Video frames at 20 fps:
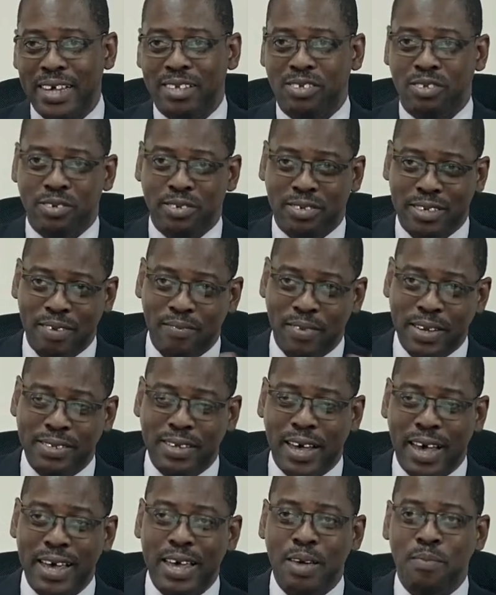So savers
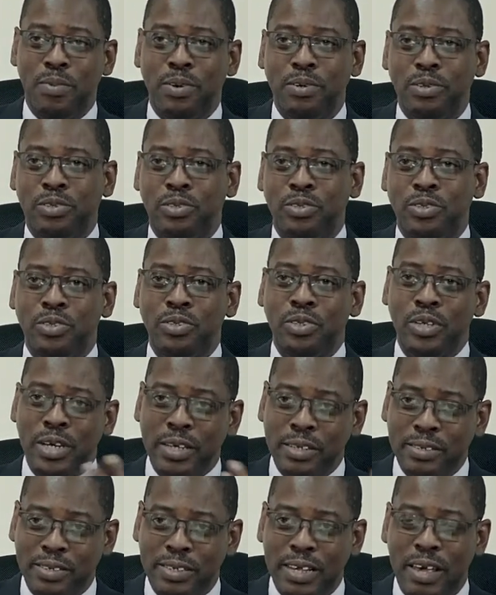are able to
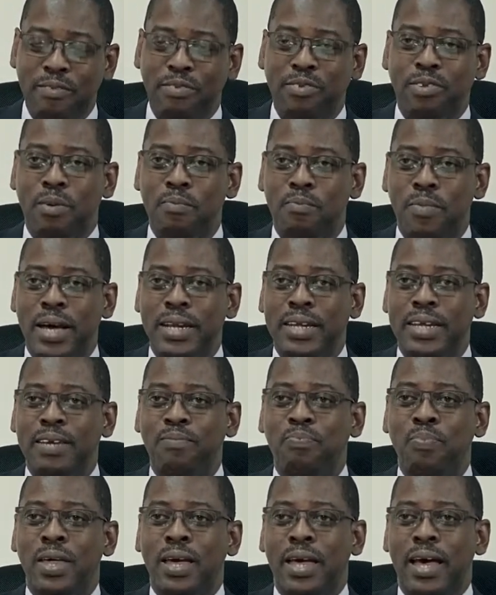save some money,
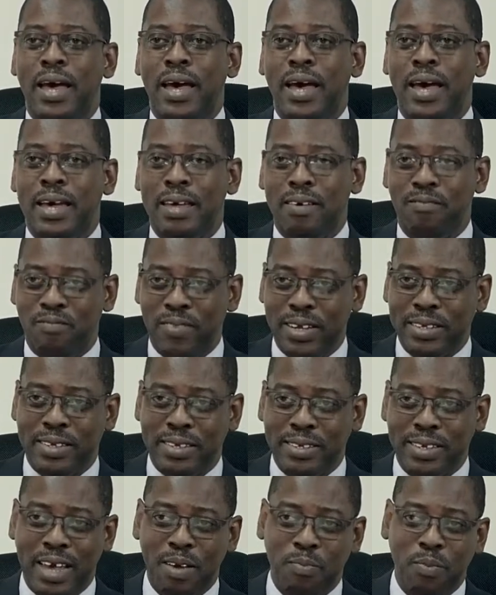
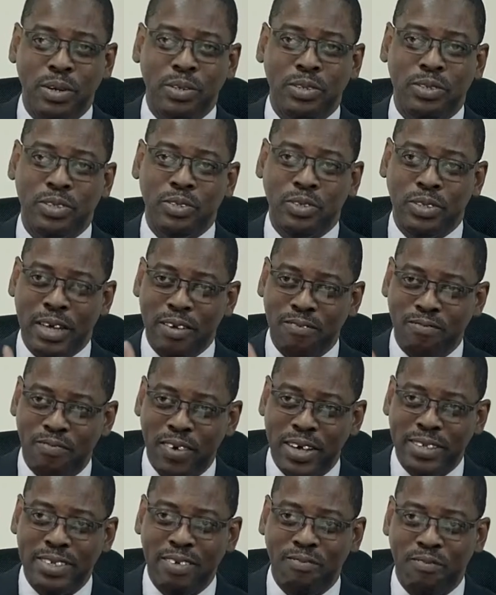investors are able to
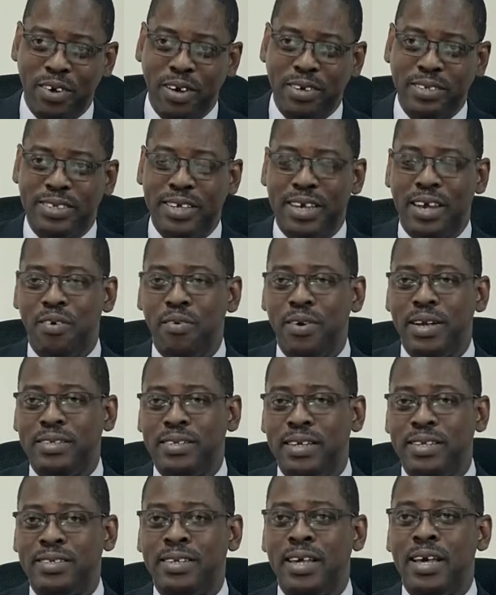invest in various
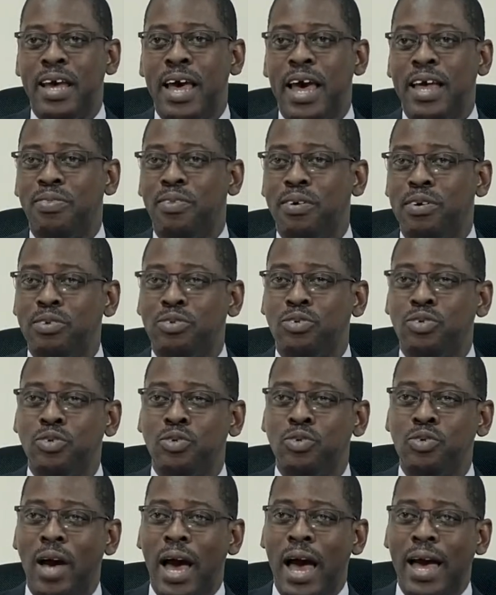securities, and those
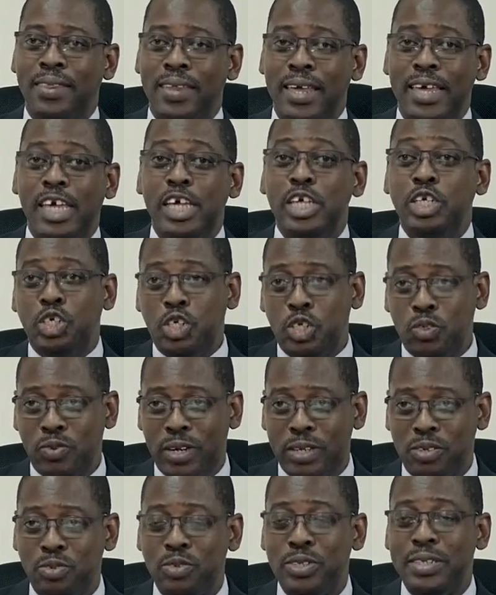who are the
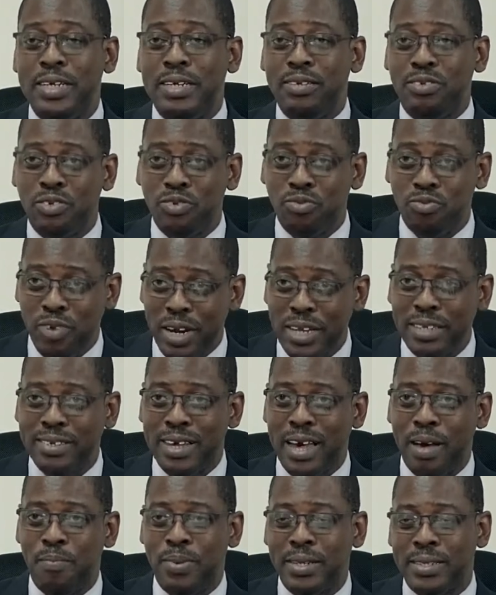issuers who need to raise
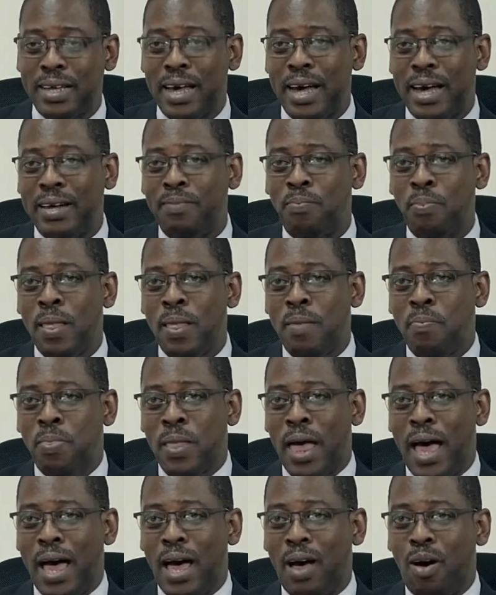capital
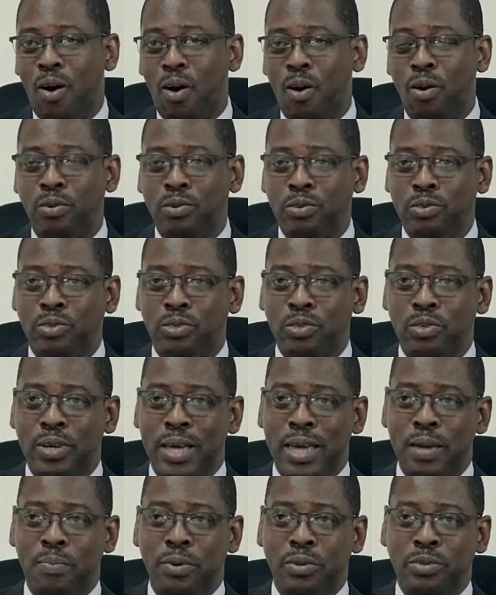are also
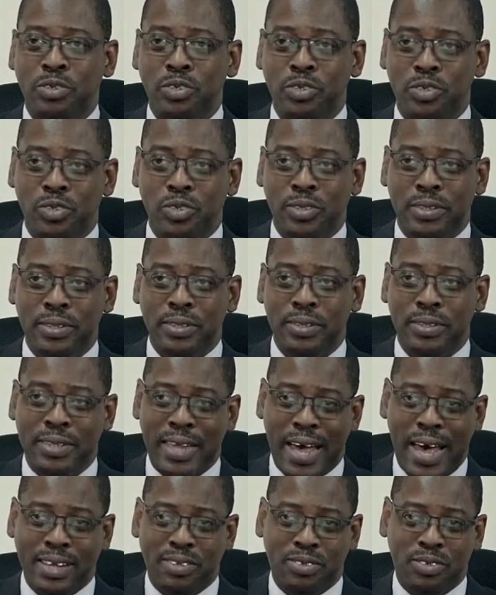able to do
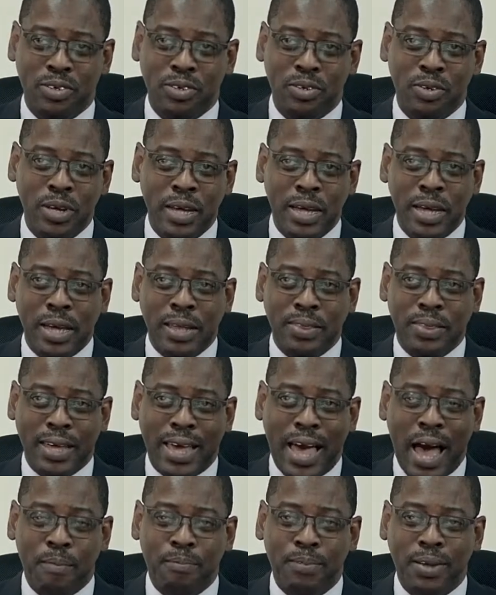that. So the
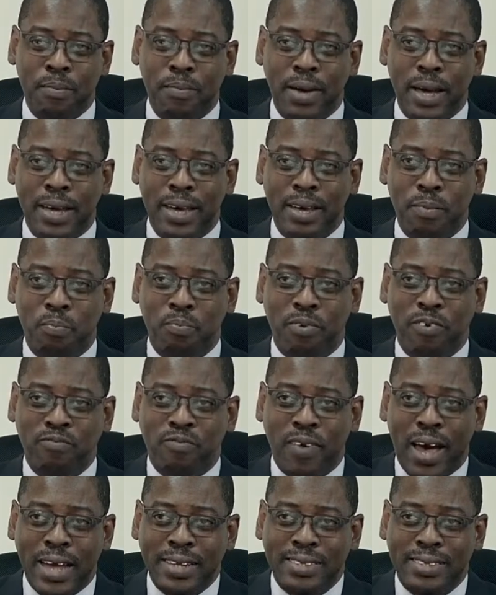capital market
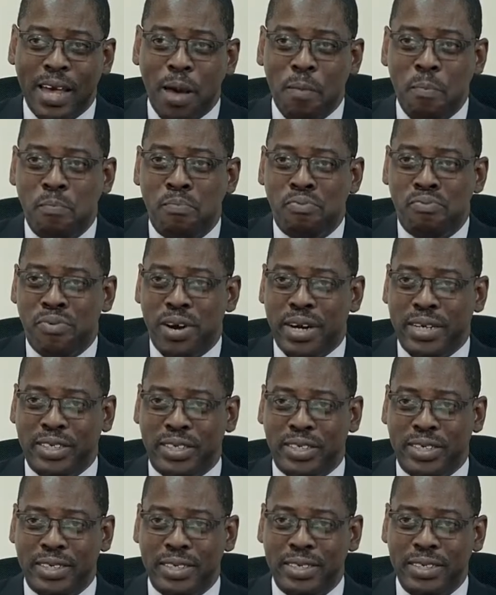provides a
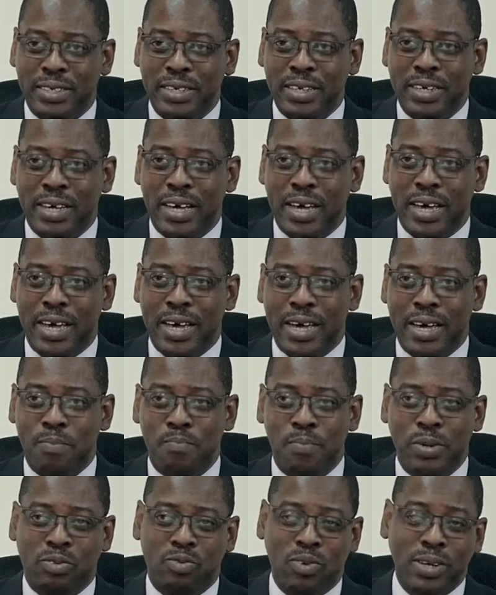bridge
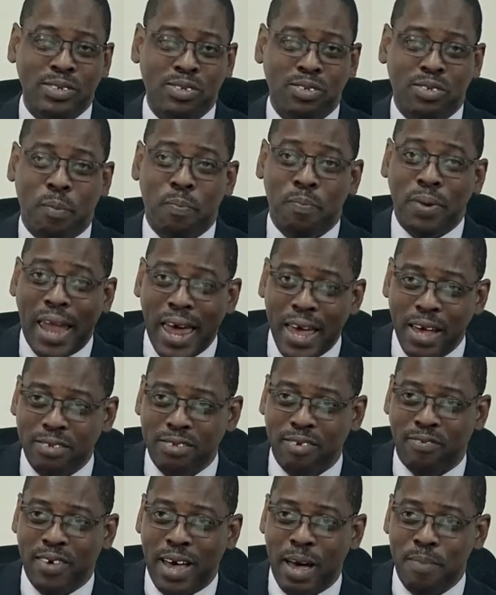between suppliers
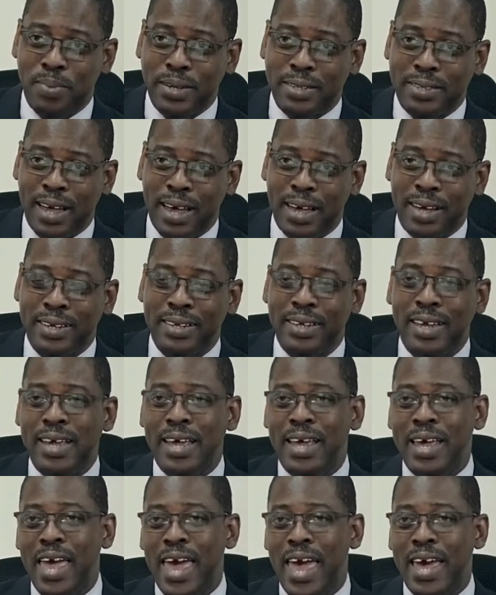of capital
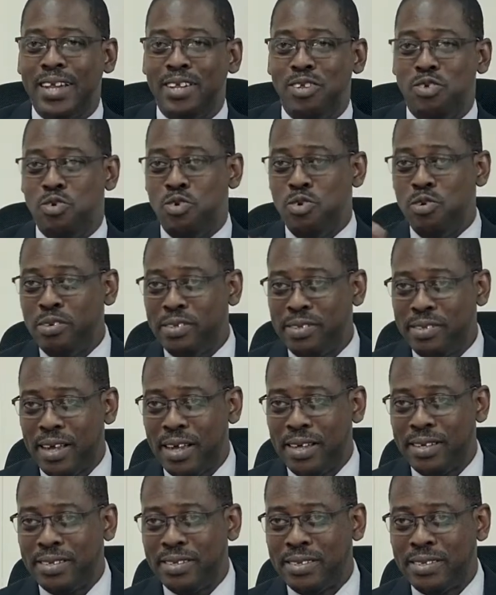and
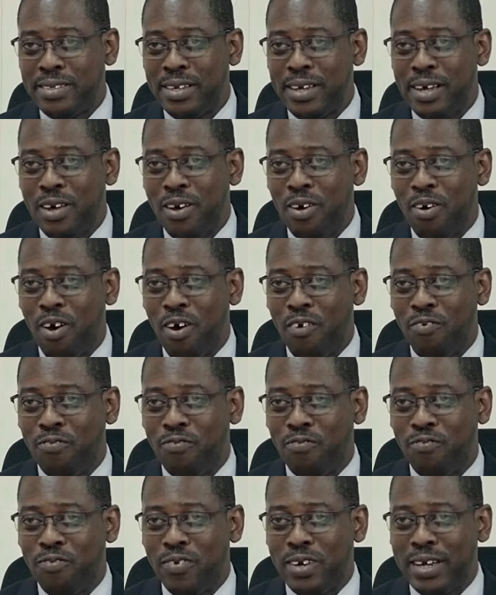users of
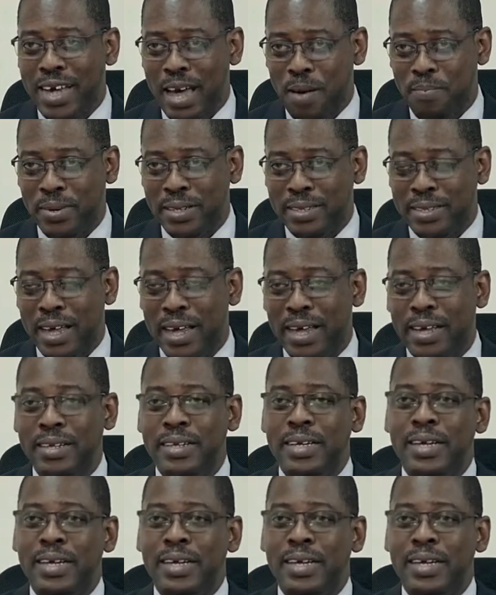capital.